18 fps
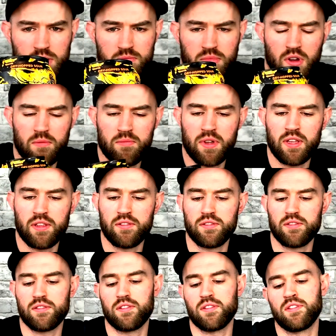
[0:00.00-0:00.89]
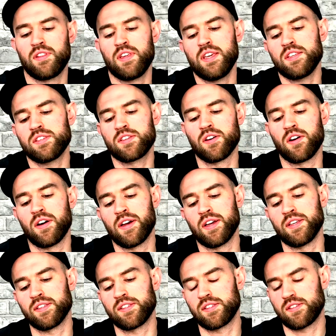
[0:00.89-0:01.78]
But I mean, these
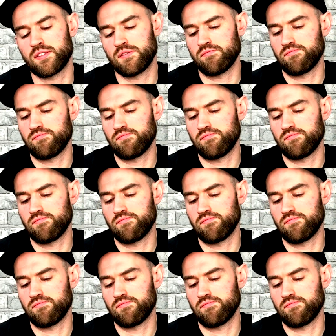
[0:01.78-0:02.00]
guys.